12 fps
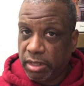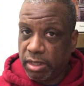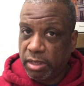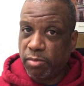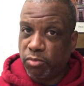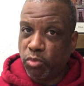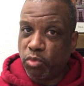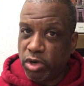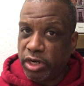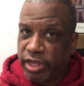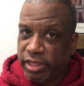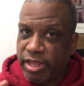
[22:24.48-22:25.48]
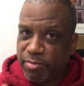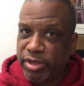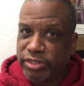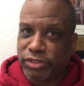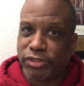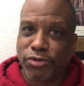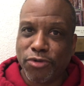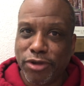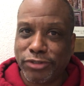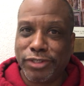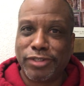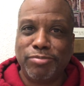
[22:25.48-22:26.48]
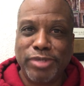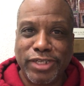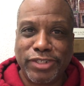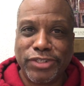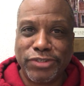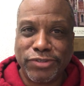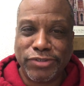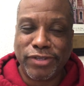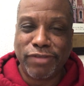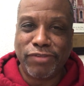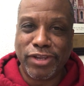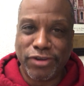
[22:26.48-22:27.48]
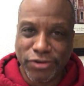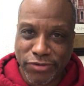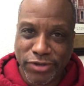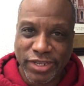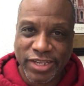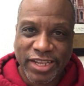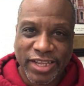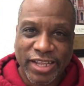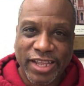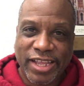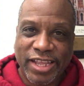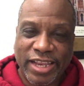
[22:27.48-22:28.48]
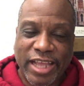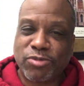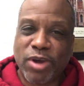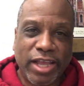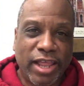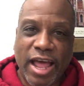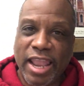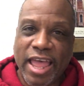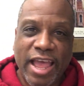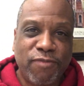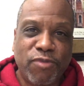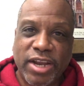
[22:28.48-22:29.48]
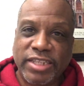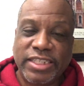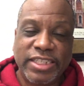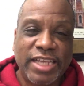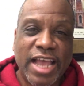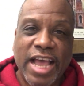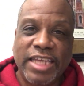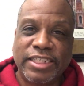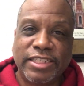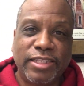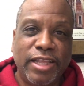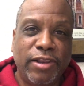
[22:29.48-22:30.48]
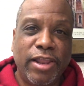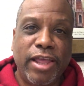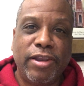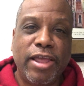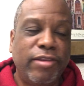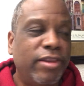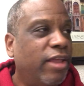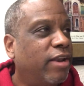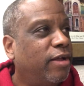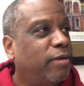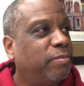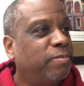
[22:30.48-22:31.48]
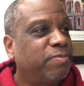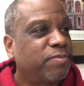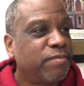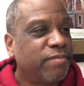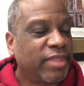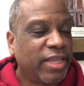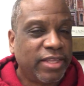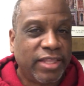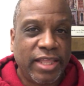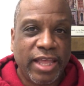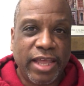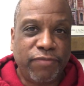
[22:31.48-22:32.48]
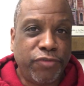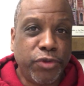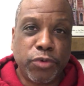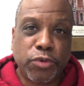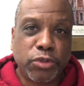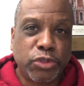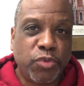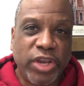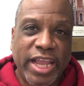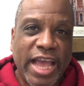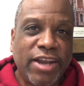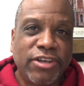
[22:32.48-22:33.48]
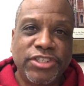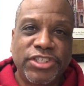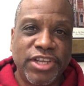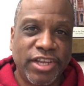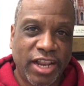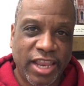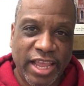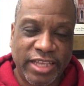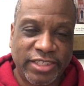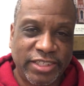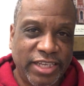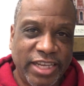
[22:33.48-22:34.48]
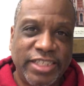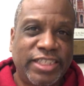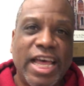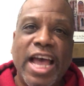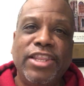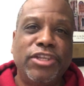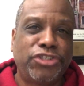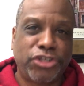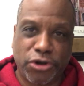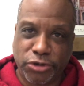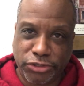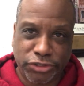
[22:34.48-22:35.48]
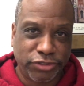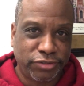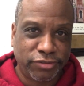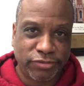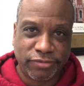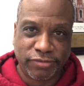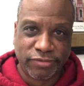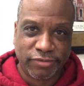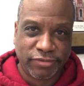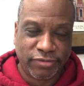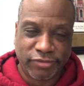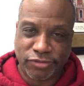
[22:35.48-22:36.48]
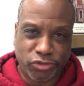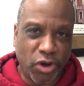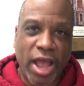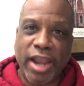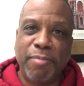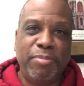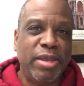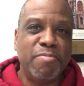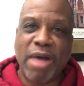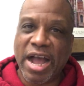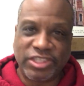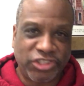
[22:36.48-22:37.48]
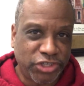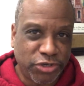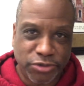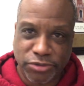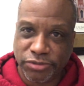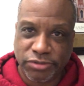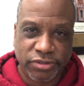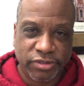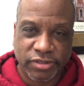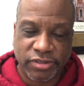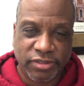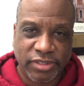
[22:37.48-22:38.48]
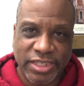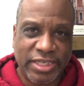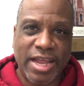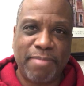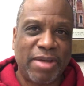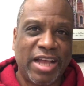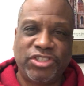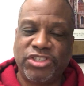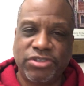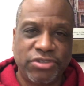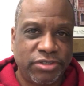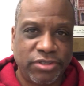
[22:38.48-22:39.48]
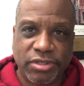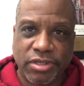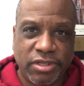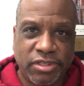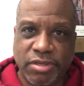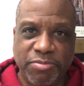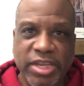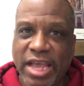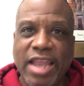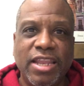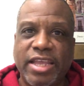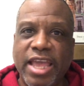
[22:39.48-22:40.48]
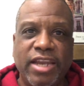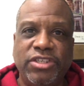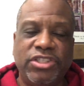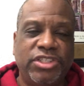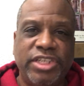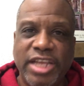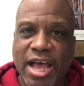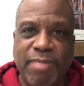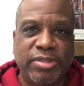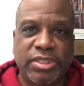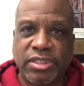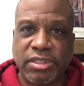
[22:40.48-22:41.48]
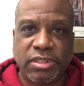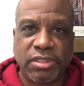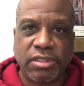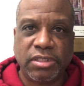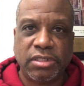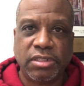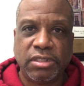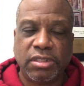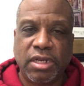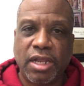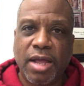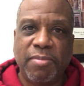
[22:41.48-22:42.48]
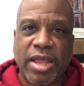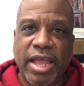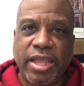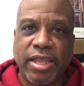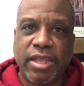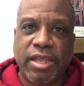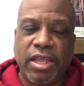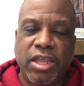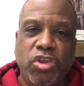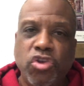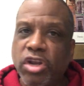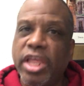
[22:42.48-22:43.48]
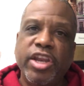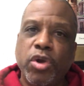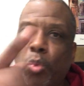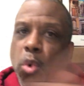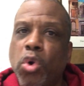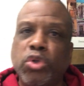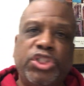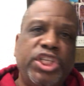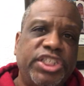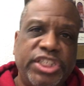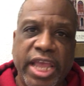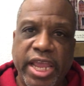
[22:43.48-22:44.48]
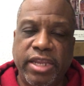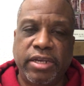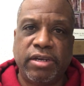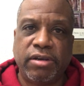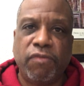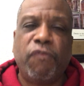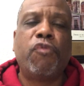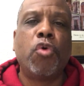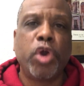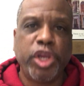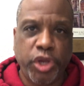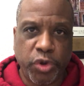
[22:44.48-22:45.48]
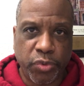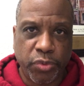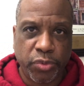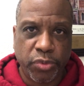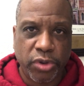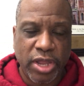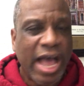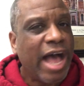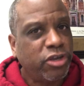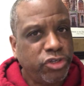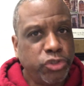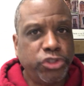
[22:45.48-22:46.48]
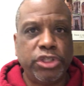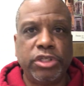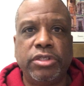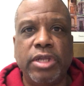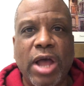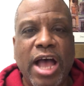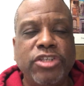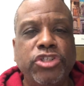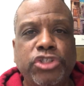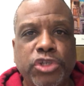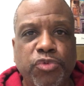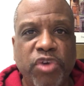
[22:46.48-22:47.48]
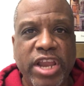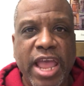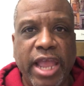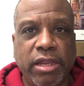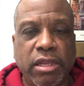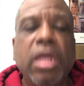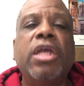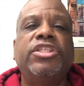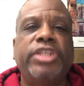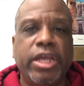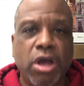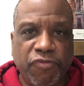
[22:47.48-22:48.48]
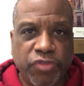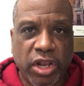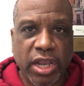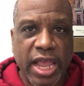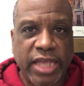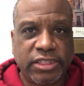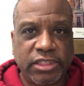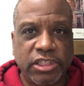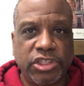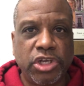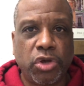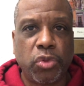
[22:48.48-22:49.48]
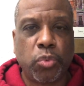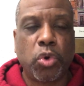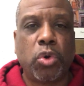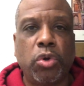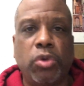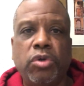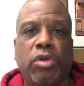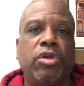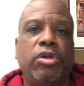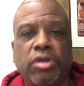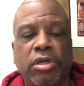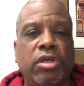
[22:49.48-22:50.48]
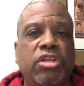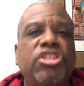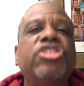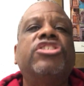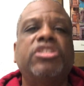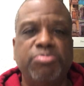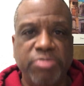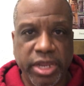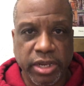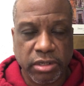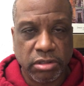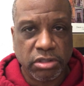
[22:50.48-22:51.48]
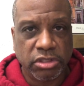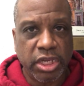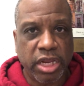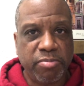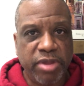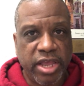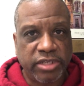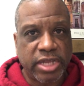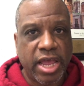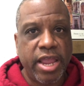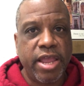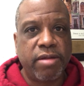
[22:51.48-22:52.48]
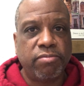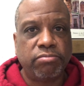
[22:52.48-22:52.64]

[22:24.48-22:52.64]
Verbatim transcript: And I want to get that message across to the men too. If you do it, that's why I laugh when I see guys at, at, at, at um, at funerals when they got on the sunglasses inside the church trying to be macho. That's not macho. To me, I look at it just the opposite. I'm like, you're letting the world dictate for you how you should how you should react. Take off the glasses and tell the world, this is me. Take me as I am.